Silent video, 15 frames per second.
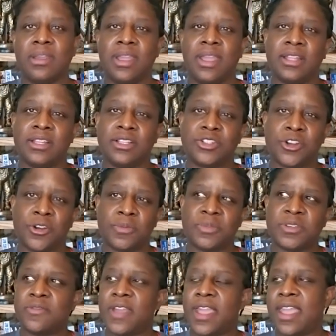And in terms
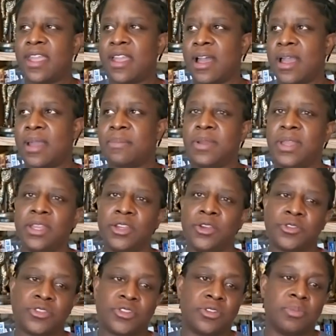of AI being
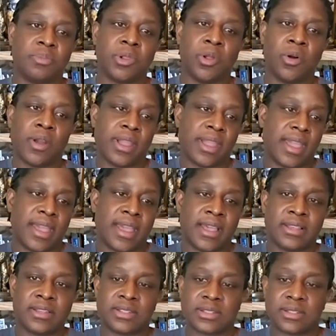used to deploy
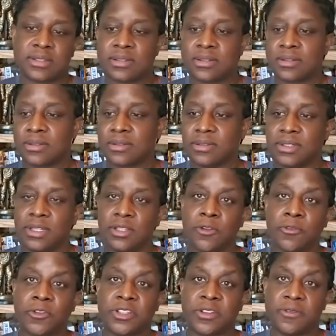as you know
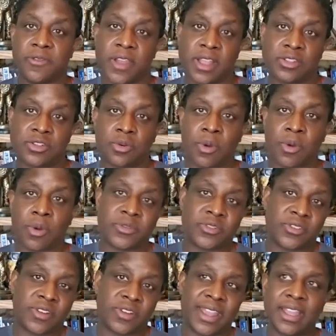for defense or warp
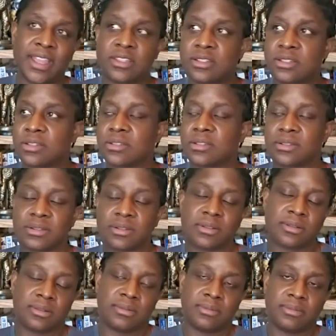tree, it's
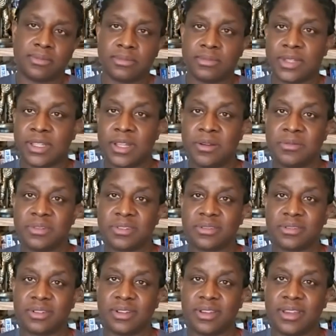you know,
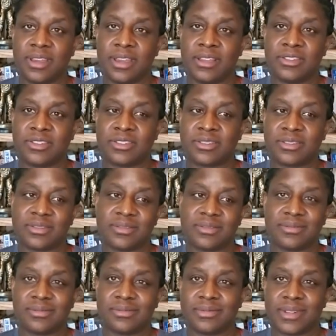it's
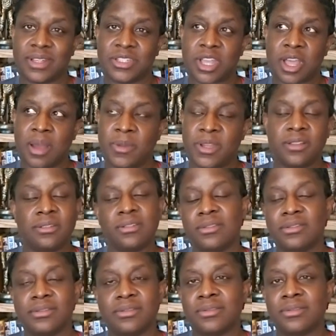it's coming.
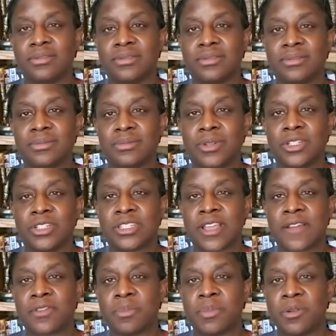We just
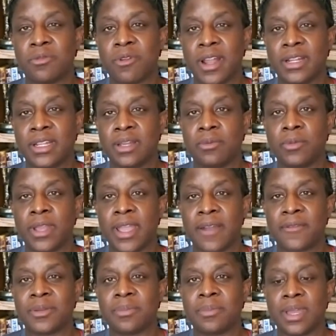have to be ready, and we have
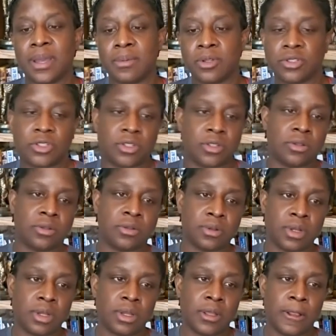to be able to,
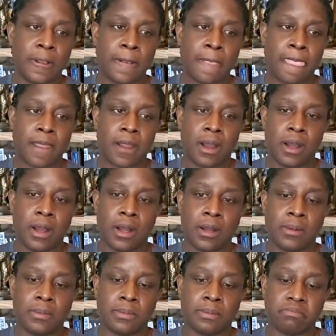
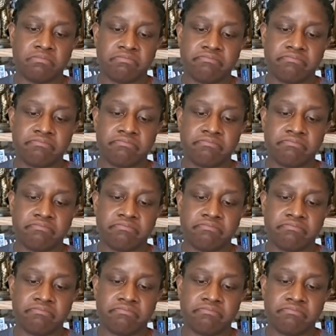um,